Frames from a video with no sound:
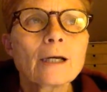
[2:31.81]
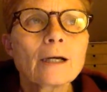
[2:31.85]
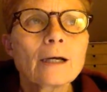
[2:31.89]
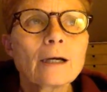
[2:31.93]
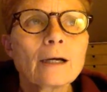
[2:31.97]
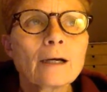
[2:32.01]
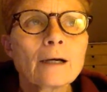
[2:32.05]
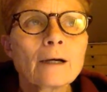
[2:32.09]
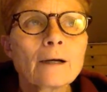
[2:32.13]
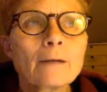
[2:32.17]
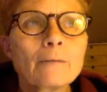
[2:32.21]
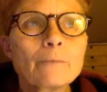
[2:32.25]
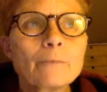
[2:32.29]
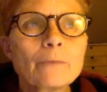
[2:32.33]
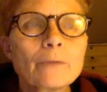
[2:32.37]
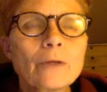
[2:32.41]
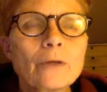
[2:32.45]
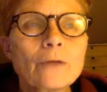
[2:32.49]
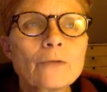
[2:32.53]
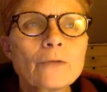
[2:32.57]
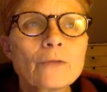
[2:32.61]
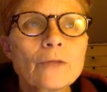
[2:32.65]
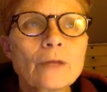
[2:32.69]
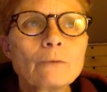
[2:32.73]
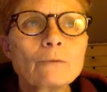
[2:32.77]

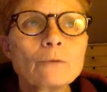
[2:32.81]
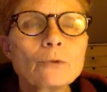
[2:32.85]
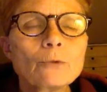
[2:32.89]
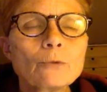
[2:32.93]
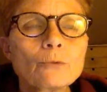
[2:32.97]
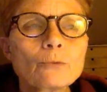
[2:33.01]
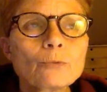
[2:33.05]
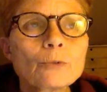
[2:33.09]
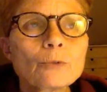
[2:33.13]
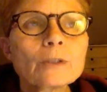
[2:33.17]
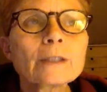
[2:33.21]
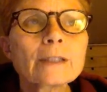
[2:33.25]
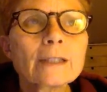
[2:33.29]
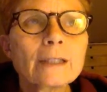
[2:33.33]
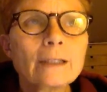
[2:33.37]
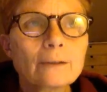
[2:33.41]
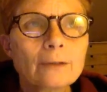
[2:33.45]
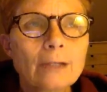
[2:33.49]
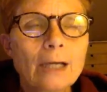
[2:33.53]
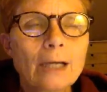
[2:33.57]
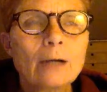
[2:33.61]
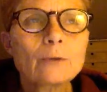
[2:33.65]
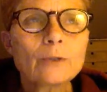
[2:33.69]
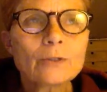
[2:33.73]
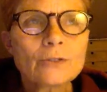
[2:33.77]
that really
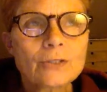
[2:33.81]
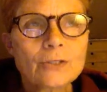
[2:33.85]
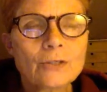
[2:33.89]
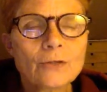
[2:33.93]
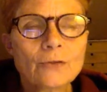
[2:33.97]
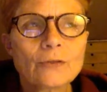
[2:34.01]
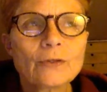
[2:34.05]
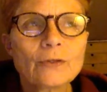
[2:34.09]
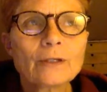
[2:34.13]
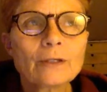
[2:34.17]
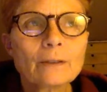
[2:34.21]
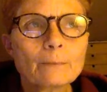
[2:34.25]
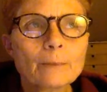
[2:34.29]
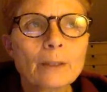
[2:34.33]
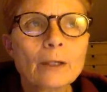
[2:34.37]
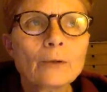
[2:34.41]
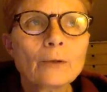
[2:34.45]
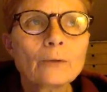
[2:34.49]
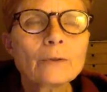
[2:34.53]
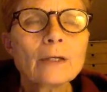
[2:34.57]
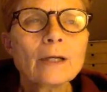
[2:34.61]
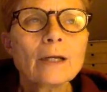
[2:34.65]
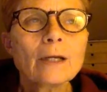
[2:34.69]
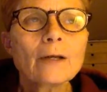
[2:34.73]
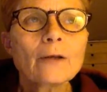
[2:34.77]
allow us to think
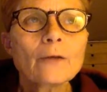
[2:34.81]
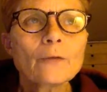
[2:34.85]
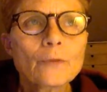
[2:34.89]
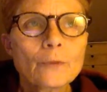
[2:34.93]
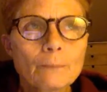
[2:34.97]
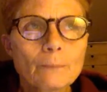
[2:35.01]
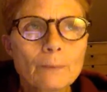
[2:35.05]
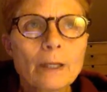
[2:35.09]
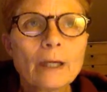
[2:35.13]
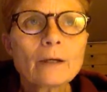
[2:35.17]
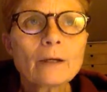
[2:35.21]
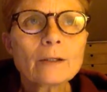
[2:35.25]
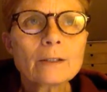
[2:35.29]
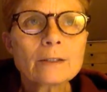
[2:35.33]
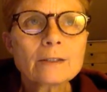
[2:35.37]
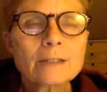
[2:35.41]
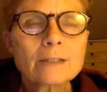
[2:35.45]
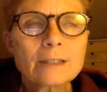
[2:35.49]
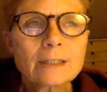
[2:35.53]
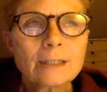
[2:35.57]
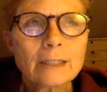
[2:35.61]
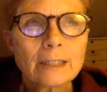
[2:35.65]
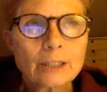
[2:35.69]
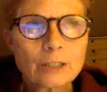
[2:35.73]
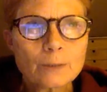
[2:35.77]
about the parents'
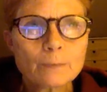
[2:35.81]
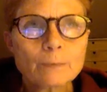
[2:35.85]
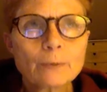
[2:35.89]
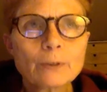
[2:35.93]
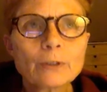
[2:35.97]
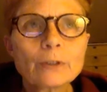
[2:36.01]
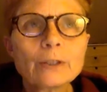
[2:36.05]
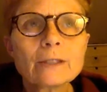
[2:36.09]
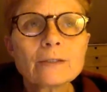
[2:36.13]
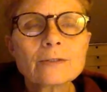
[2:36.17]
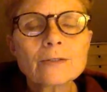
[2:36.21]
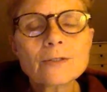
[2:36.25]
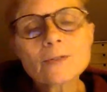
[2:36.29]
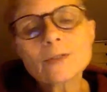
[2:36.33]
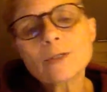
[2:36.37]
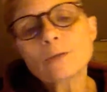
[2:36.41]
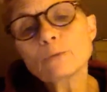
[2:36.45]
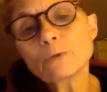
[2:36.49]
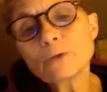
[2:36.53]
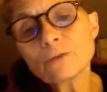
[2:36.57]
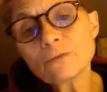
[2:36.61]
experiences and